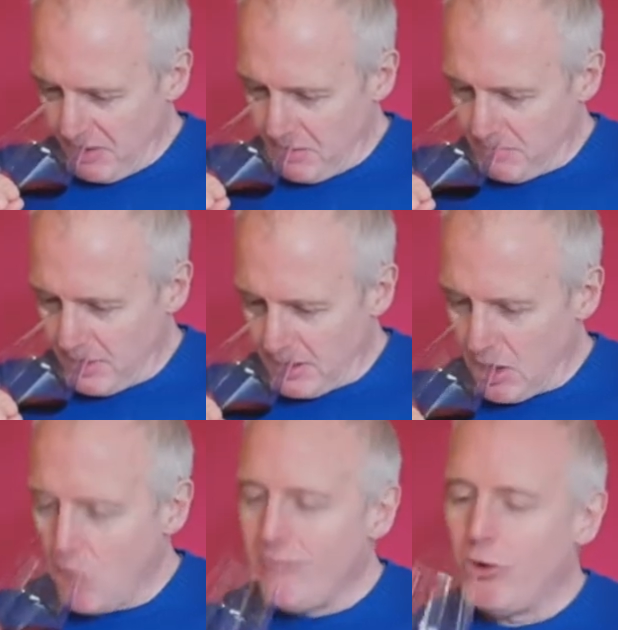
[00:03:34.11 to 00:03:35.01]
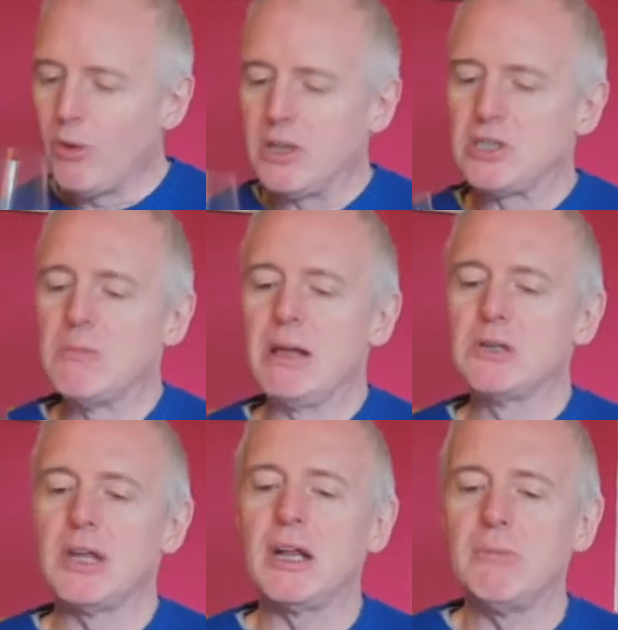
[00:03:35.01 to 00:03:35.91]
But overall, it smells
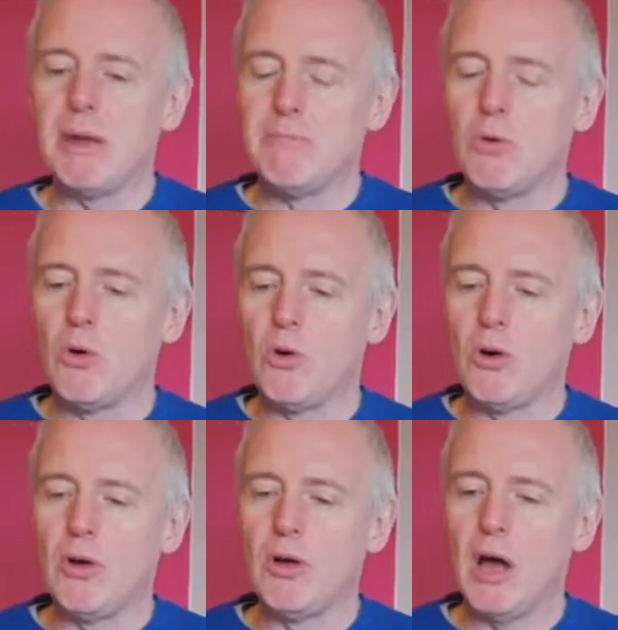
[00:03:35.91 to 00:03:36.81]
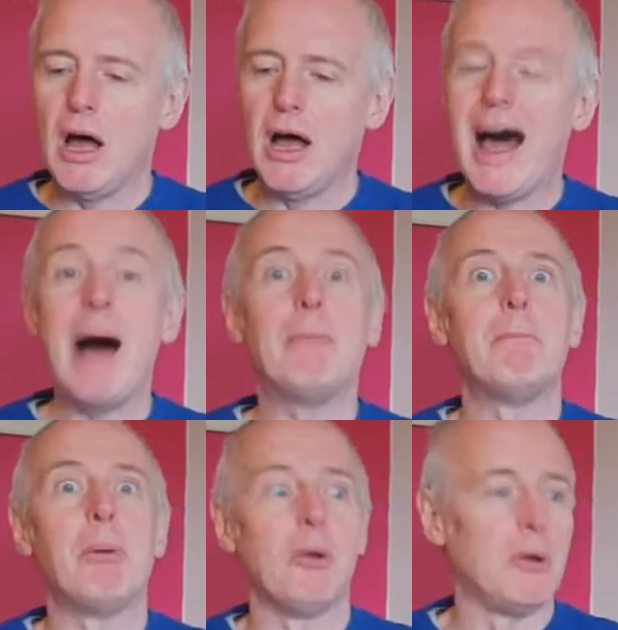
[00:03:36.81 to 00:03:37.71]
a little bit more
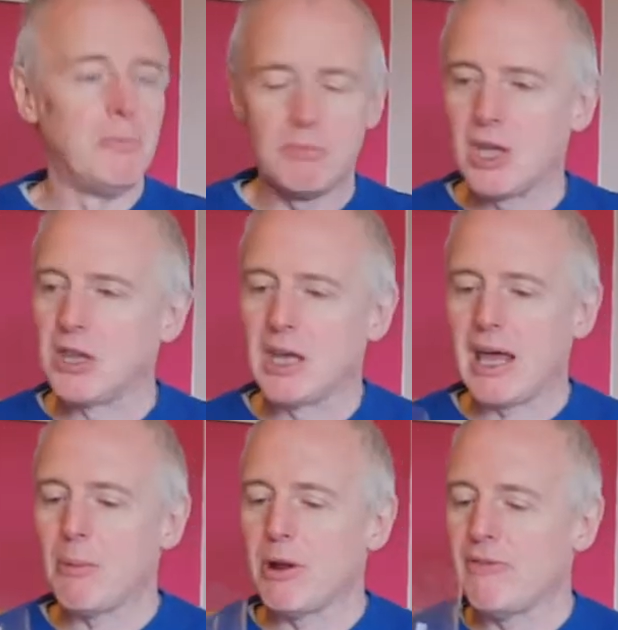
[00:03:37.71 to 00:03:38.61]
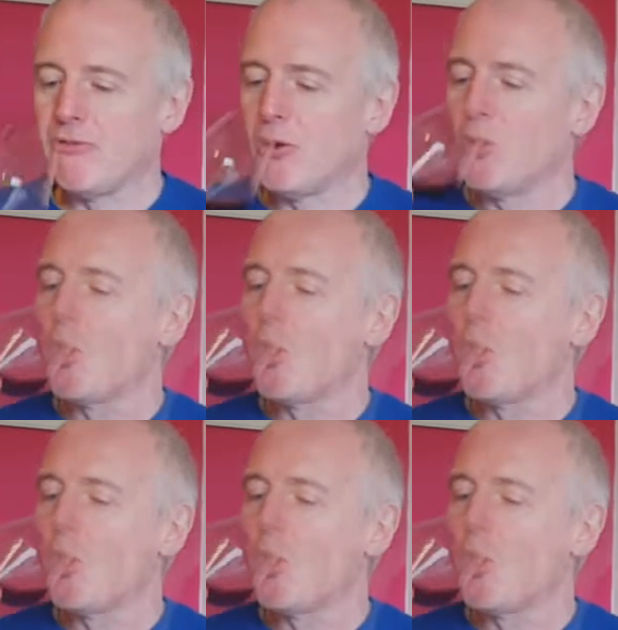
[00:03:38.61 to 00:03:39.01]
ample than the Cabernet Franc.